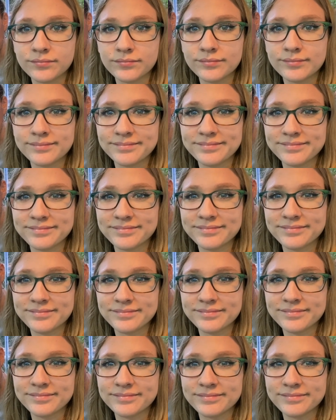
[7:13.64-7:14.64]

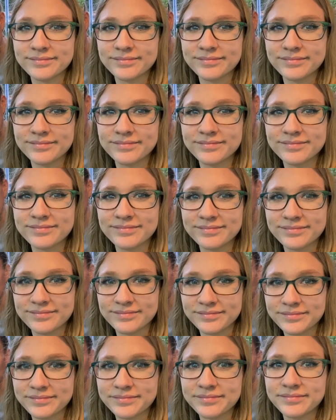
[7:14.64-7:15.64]

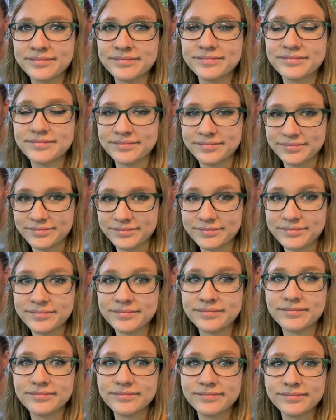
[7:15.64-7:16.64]

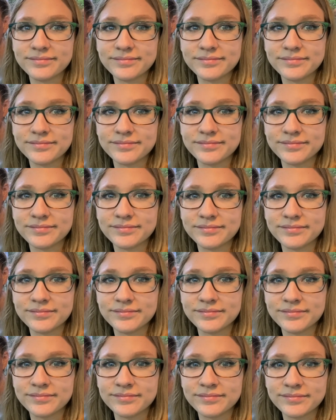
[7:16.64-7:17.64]

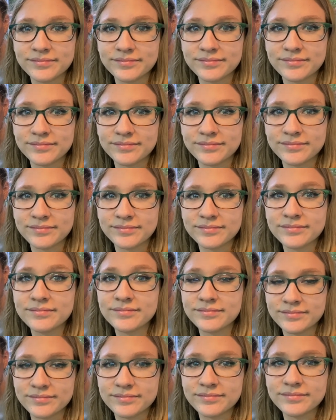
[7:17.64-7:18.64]

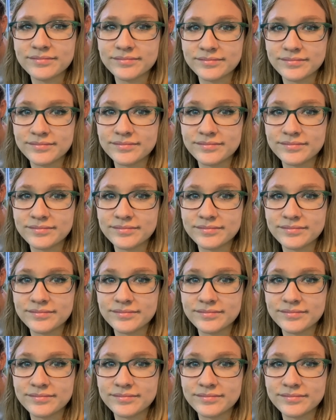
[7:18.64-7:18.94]
This person isn't speaking.